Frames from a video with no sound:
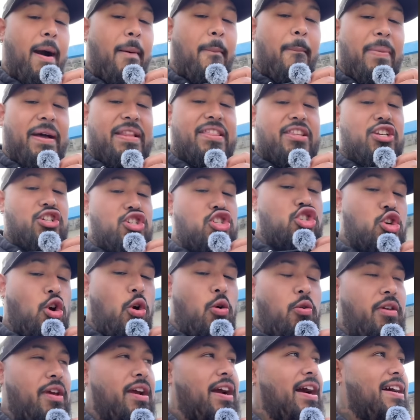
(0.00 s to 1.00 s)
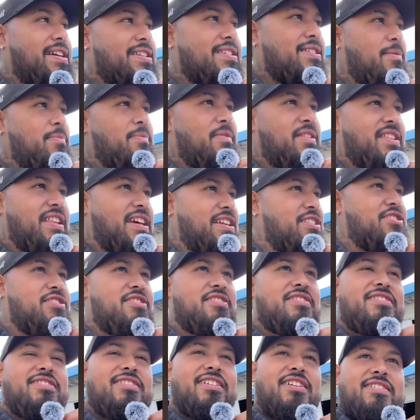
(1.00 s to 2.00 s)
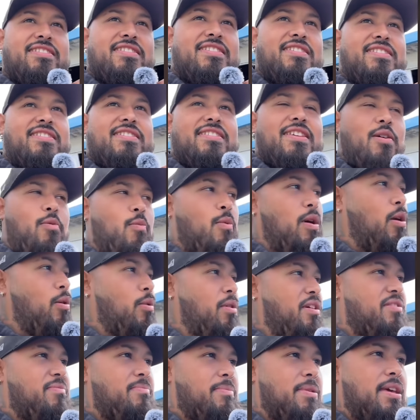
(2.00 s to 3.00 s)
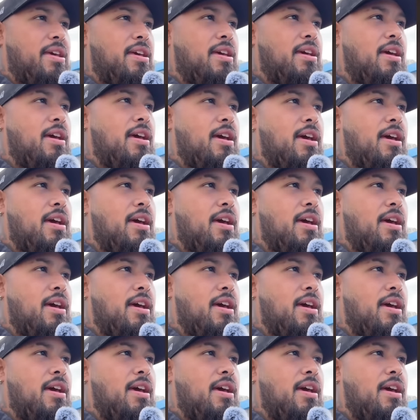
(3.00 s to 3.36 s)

I'm about to show you guys something that just doesn't sit well with me.